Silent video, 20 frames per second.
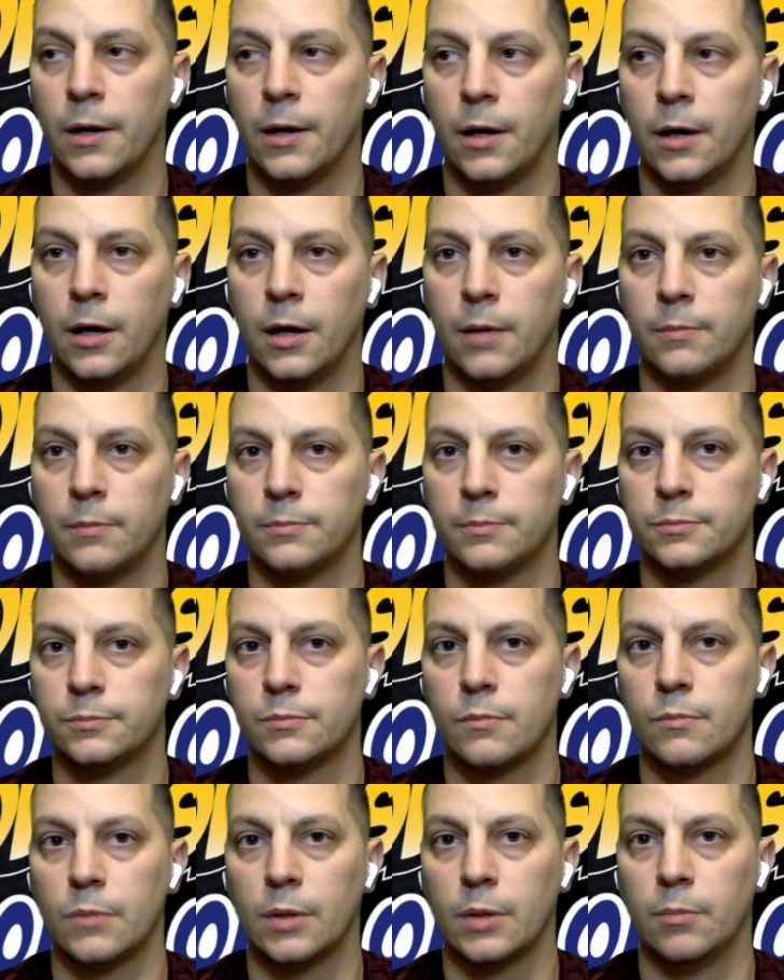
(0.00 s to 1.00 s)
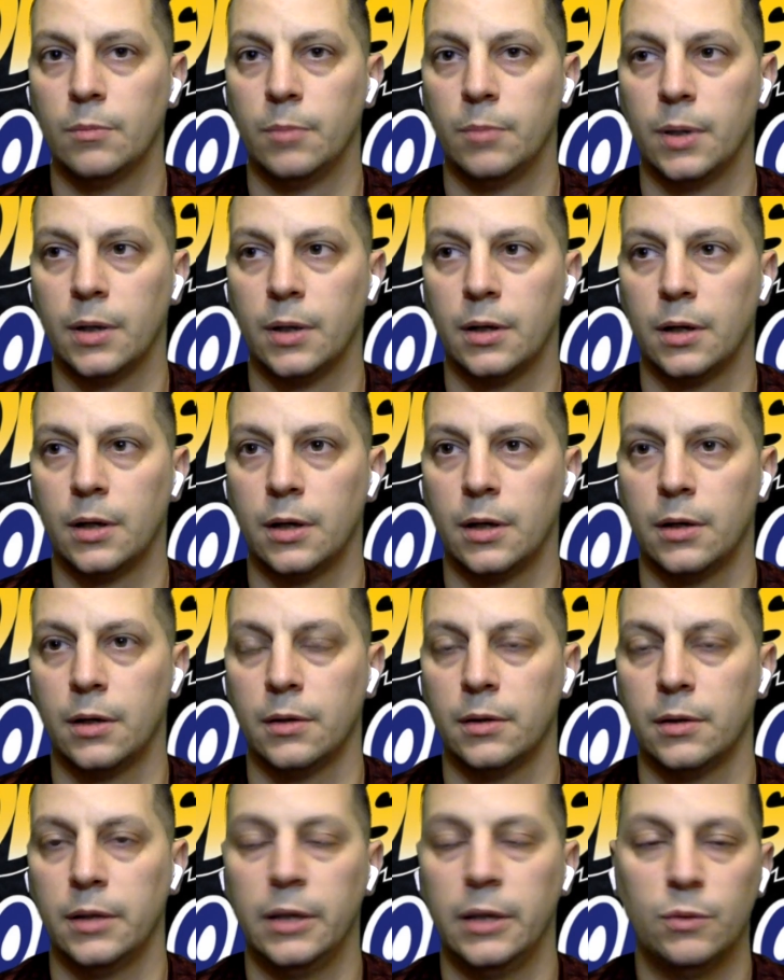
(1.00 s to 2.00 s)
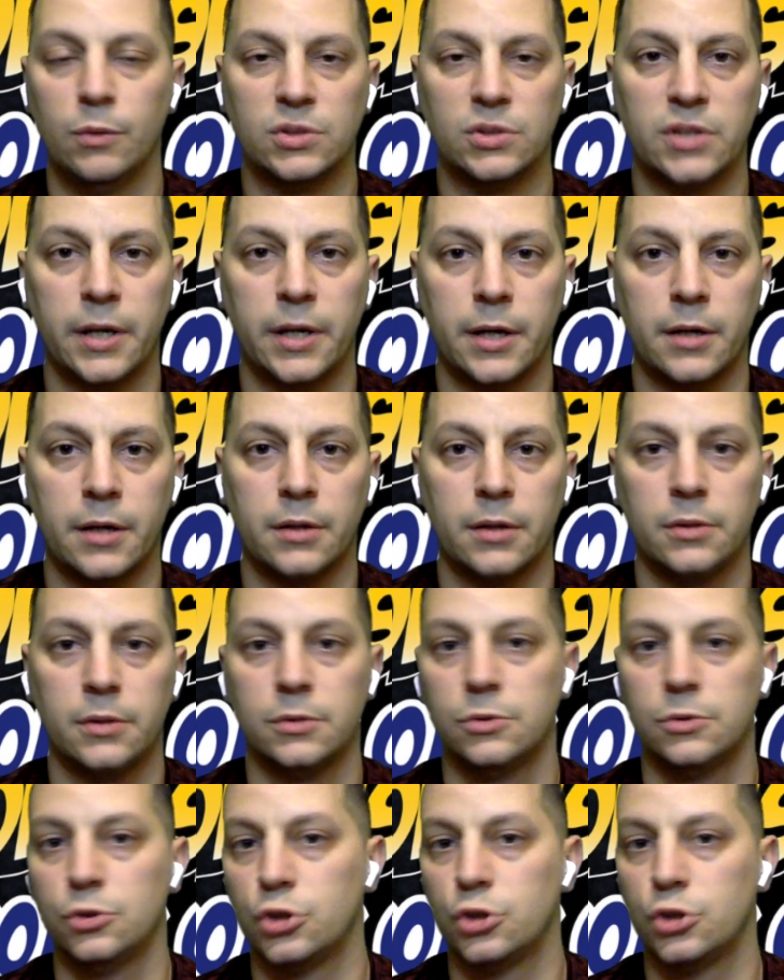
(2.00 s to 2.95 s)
But he was there,